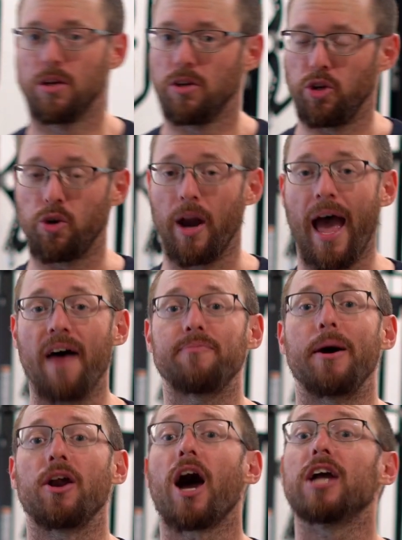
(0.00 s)
you're going to have
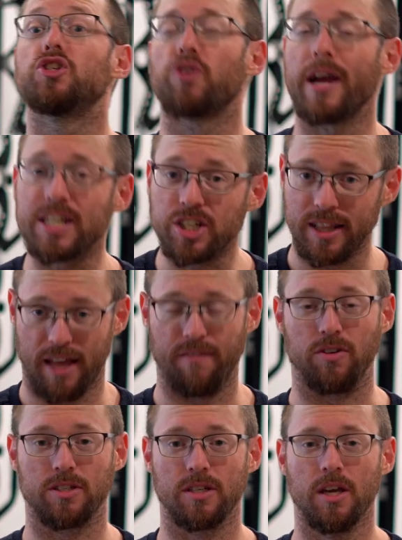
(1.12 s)
better hydration
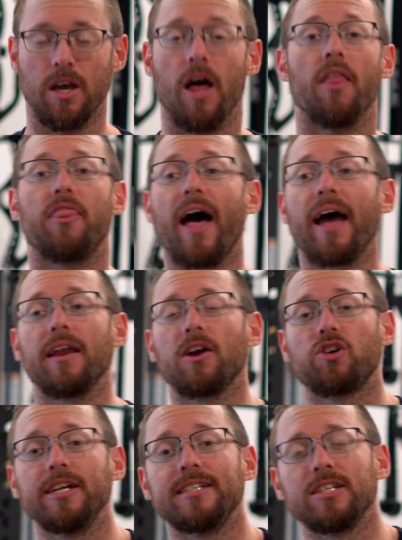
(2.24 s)
levels. That
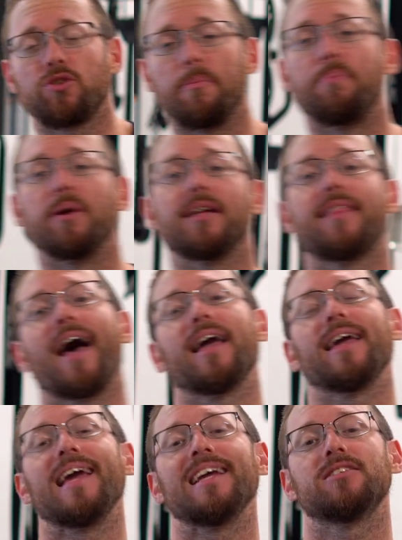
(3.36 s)
creatine is going to bring
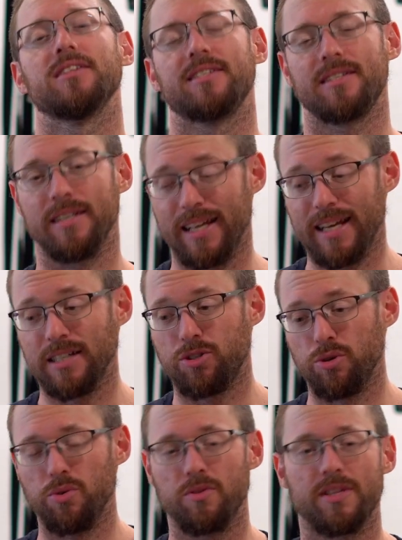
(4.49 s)
that into
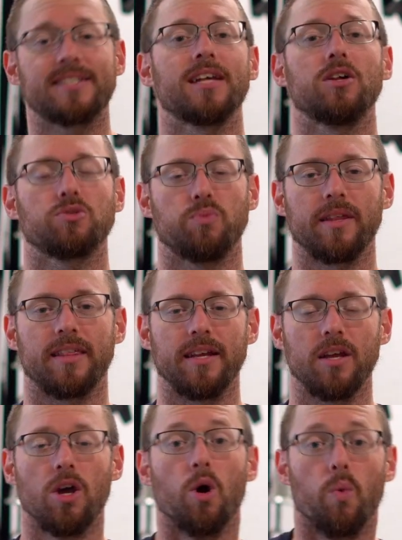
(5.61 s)
the cells with it,
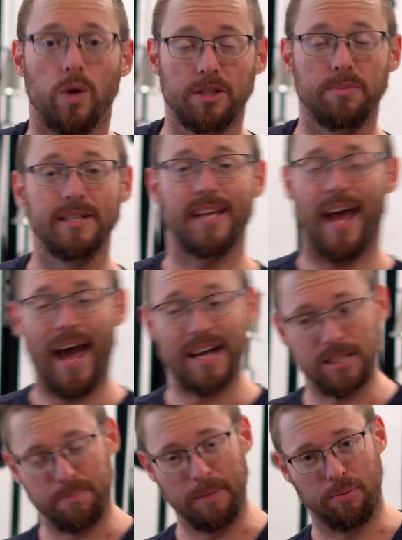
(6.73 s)
which means that
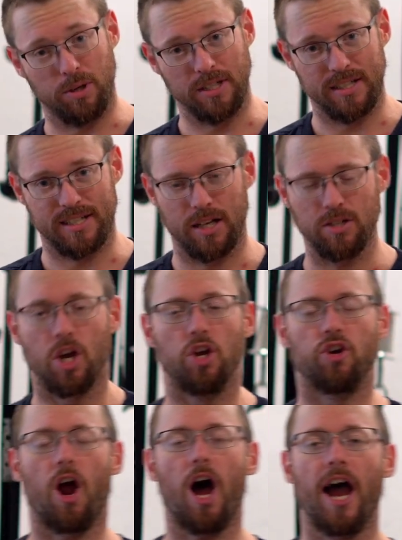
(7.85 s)
as it's being pulled into the cells,
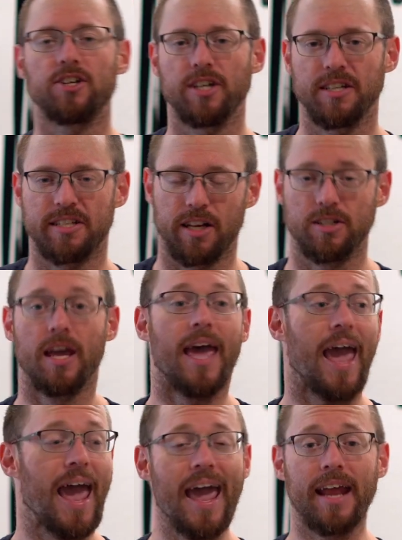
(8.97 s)
you're hydrating the cells.
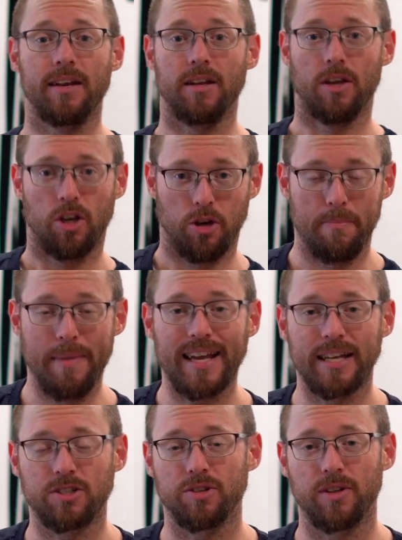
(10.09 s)
And you're
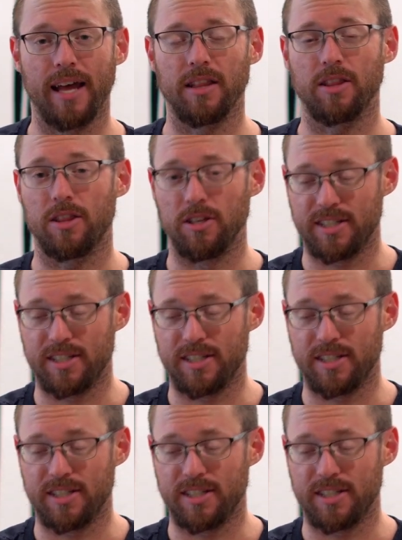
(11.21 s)
making it so that